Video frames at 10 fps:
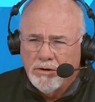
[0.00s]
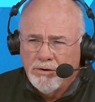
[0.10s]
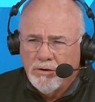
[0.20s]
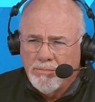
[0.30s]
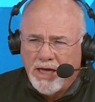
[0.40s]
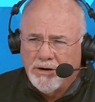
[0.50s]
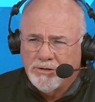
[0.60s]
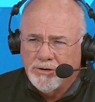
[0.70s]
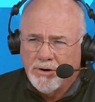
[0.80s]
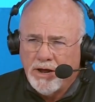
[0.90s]
You're
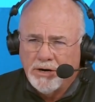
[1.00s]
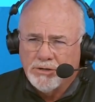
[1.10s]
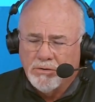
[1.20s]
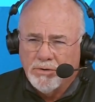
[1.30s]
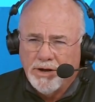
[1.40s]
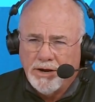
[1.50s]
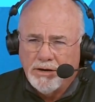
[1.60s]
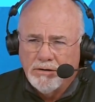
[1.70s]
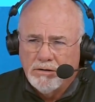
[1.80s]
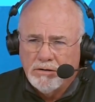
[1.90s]
managing your cash
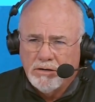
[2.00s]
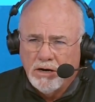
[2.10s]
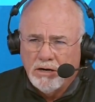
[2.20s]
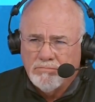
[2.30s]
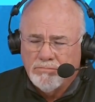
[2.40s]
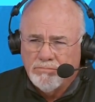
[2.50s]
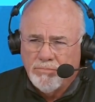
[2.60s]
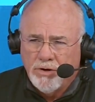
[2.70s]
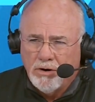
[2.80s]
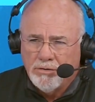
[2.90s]
already. Um,
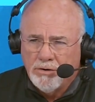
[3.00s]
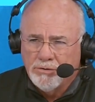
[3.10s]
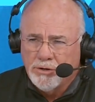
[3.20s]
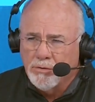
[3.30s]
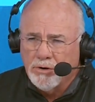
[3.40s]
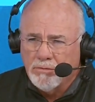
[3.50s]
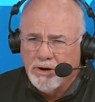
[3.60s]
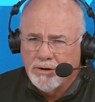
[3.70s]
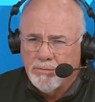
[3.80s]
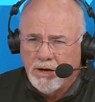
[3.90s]
you know, you're joking
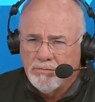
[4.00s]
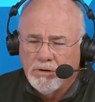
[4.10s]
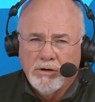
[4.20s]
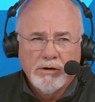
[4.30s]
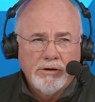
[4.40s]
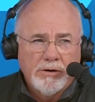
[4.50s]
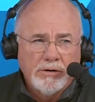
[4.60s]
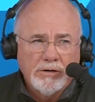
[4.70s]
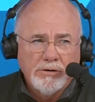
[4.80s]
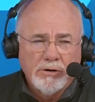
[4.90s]
around about you
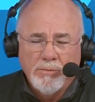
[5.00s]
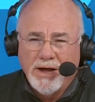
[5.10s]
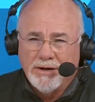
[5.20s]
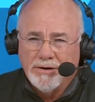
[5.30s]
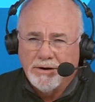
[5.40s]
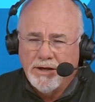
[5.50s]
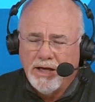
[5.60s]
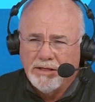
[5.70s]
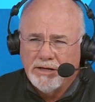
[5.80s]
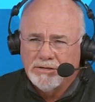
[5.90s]
continue to go back into
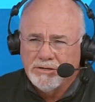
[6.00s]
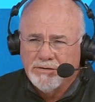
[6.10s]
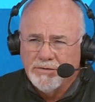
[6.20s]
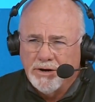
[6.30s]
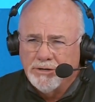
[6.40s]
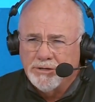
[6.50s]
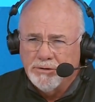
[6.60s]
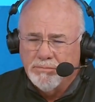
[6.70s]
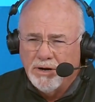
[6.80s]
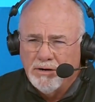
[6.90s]
debt. That's a different
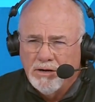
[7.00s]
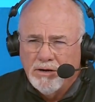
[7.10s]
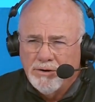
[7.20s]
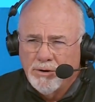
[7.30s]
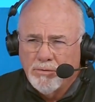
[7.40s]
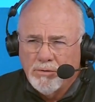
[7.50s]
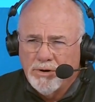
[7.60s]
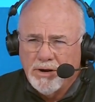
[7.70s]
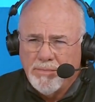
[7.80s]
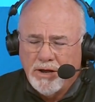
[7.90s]
issue, but you're
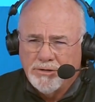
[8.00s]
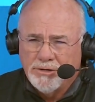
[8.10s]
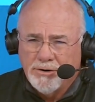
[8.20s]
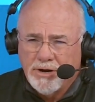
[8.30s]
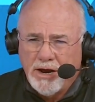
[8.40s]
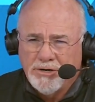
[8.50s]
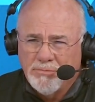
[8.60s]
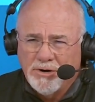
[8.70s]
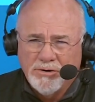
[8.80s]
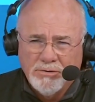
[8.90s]
already managing your cash.
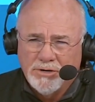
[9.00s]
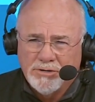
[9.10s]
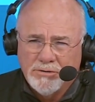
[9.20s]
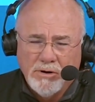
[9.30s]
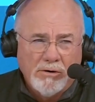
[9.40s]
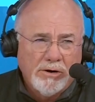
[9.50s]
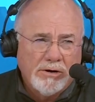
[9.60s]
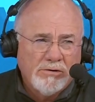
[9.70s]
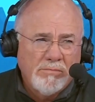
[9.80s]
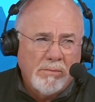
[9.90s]
You've been doing this too long. You
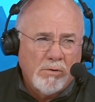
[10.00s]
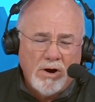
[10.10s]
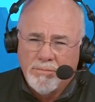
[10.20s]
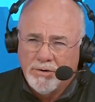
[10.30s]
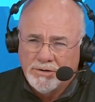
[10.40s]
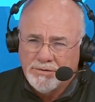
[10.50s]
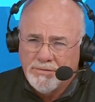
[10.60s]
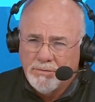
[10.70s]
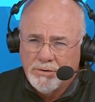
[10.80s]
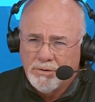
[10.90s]
got too many properties.
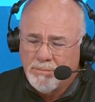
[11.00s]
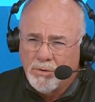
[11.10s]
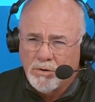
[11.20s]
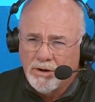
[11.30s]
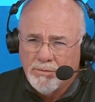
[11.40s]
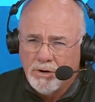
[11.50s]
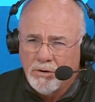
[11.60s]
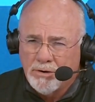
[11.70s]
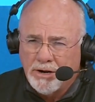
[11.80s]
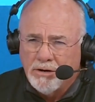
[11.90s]
If you were doing it poorly, it would
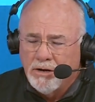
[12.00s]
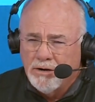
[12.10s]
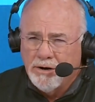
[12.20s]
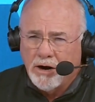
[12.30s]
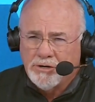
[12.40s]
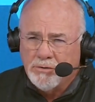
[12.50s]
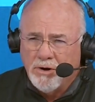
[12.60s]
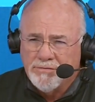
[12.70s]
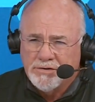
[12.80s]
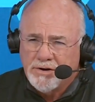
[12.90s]
already knocked
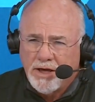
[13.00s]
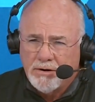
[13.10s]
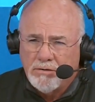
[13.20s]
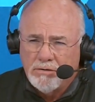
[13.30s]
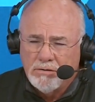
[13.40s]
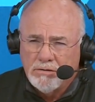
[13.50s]
you off the saddle.